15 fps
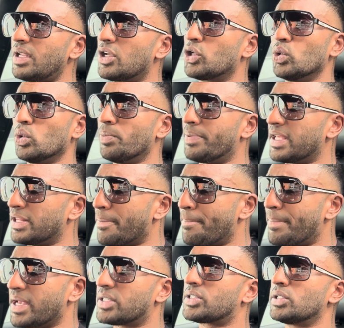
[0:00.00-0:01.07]
You will be the
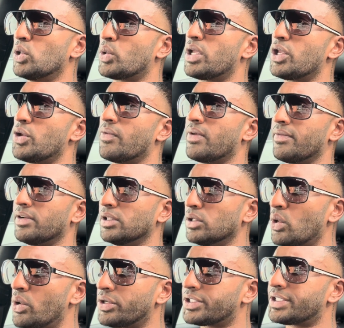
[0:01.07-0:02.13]
best looking you've ever
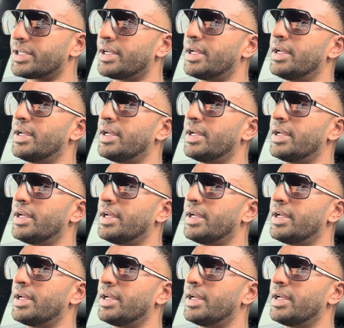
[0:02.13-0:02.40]
looked,